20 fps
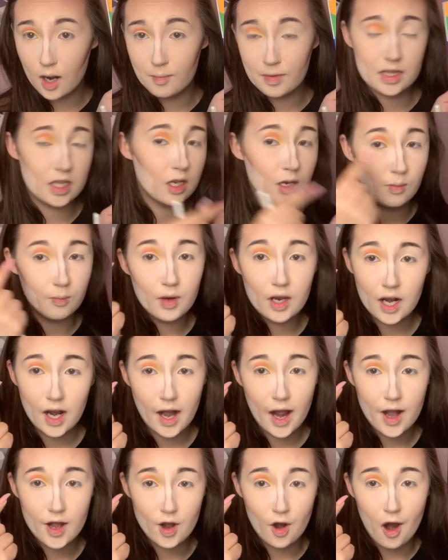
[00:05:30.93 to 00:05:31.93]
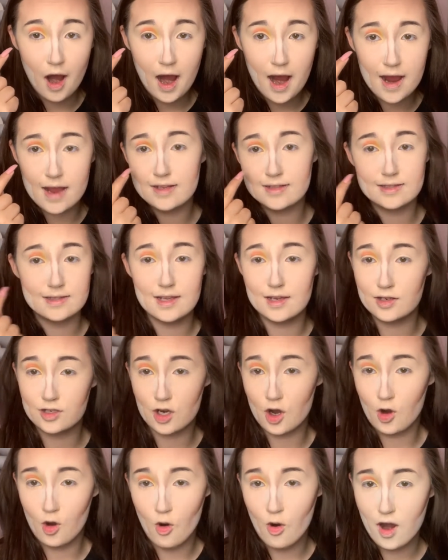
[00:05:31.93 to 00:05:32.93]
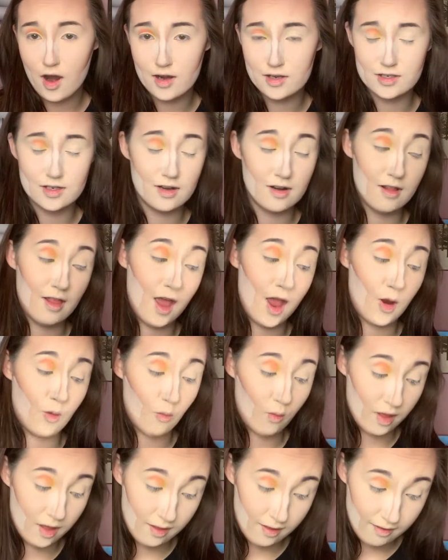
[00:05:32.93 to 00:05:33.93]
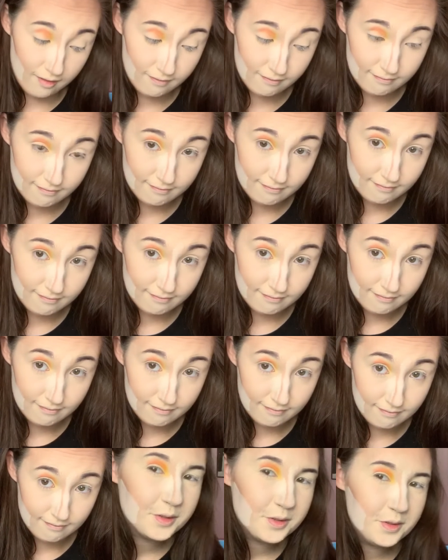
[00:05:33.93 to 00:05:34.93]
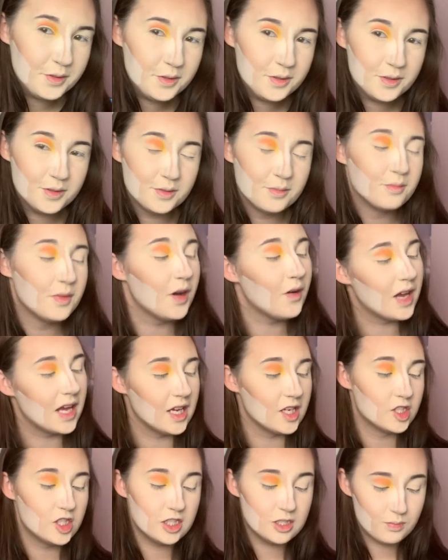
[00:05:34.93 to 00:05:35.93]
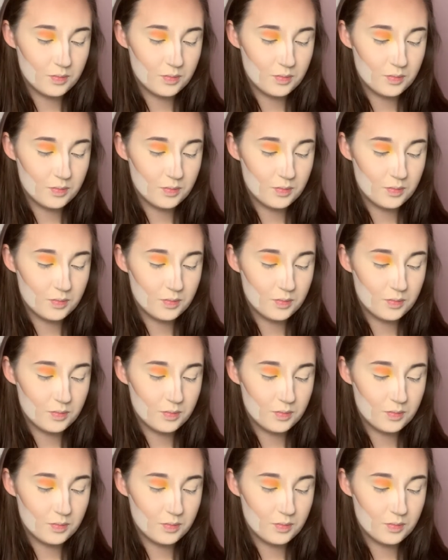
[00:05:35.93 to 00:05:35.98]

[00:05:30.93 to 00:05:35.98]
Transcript: but then you put it on your eyes like dark orange and you're like, what? Ooh, okay, she's